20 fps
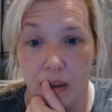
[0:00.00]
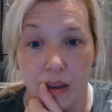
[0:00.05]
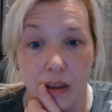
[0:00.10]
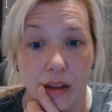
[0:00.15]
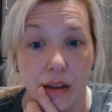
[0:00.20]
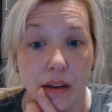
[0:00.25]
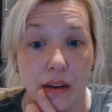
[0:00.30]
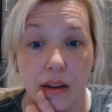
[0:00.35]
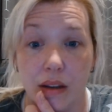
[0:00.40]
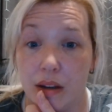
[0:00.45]

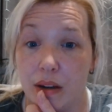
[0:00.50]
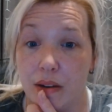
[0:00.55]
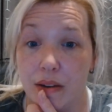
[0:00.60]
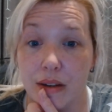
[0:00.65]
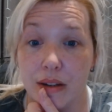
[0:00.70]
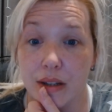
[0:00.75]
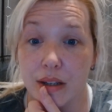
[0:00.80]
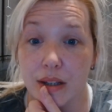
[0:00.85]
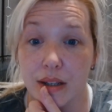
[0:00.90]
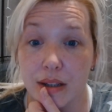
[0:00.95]
no,
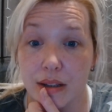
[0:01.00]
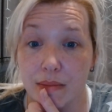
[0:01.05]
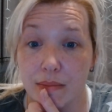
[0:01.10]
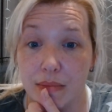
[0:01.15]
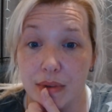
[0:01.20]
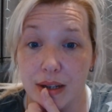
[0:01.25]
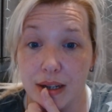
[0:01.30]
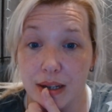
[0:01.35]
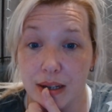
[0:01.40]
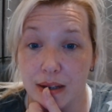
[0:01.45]
it's just
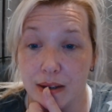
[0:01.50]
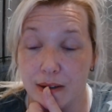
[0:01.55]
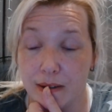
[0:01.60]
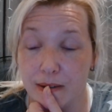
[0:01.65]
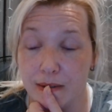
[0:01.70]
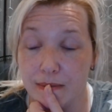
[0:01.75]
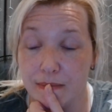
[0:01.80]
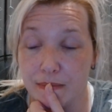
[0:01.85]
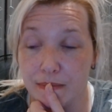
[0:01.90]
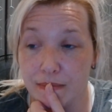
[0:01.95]
completely gone.